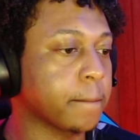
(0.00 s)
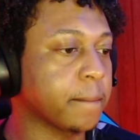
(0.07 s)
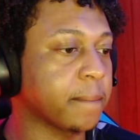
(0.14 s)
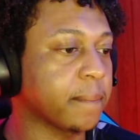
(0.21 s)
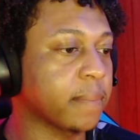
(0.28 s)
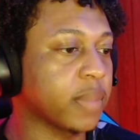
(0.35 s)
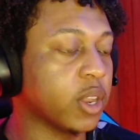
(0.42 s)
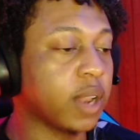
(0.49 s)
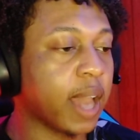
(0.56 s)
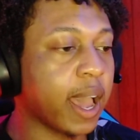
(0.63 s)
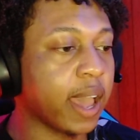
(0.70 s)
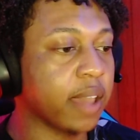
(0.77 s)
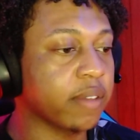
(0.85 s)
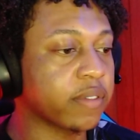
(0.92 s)
your
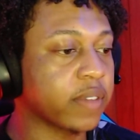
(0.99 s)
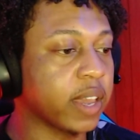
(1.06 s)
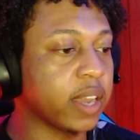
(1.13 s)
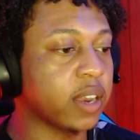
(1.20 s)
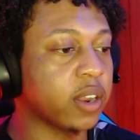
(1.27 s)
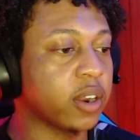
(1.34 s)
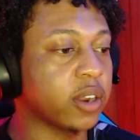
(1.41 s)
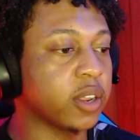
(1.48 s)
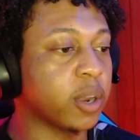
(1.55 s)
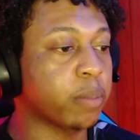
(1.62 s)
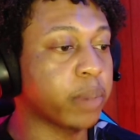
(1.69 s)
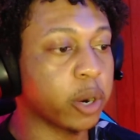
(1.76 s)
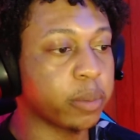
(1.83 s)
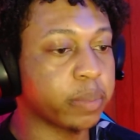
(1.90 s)
life and your
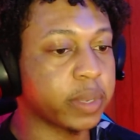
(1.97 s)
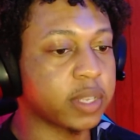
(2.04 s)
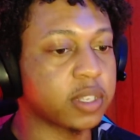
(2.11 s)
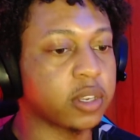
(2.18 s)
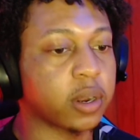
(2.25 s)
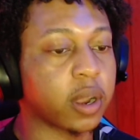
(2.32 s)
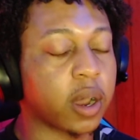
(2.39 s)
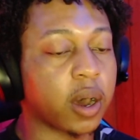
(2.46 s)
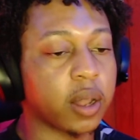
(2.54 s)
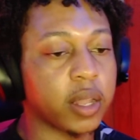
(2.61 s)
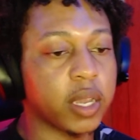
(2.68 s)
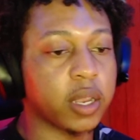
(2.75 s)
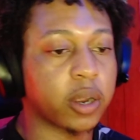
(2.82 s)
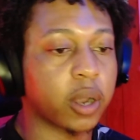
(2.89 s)
purpose, your
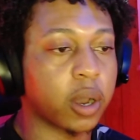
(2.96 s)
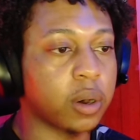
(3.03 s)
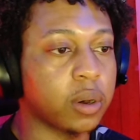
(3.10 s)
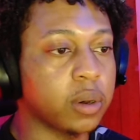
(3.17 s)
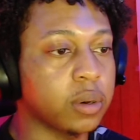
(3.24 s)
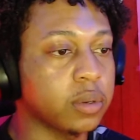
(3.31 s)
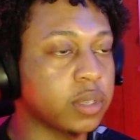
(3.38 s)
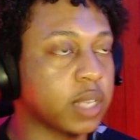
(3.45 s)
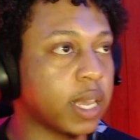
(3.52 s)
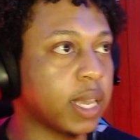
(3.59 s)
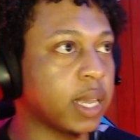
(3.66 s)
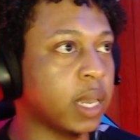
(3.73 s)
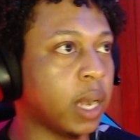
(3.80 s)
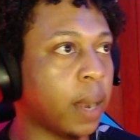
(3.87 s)
calling, your goals, and